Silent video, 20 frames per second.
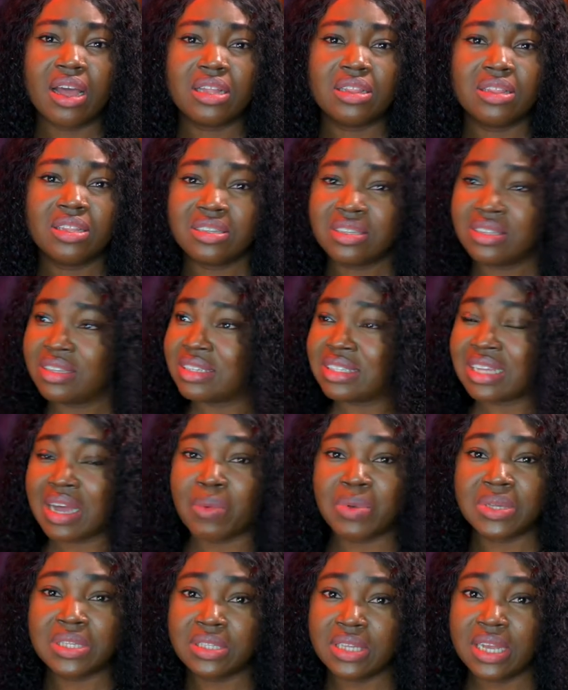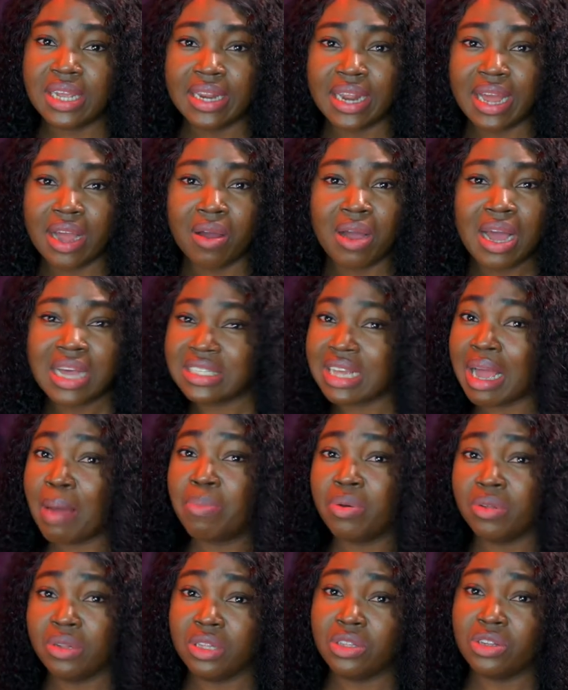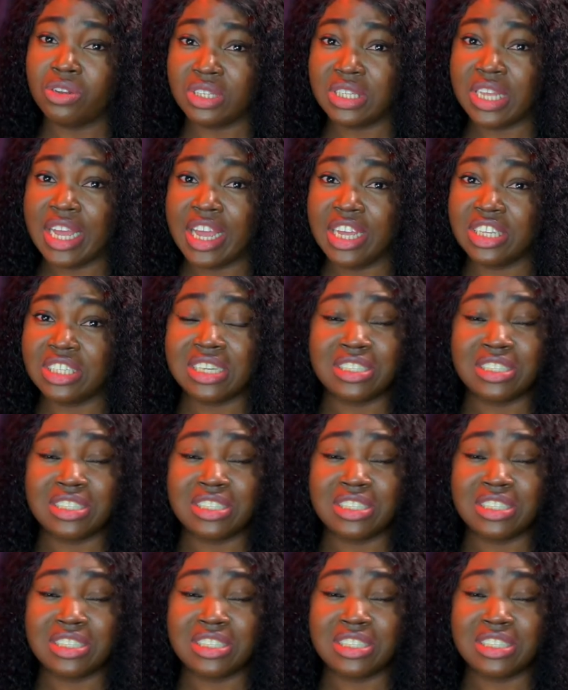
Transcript: these things that we see now has happened in those age,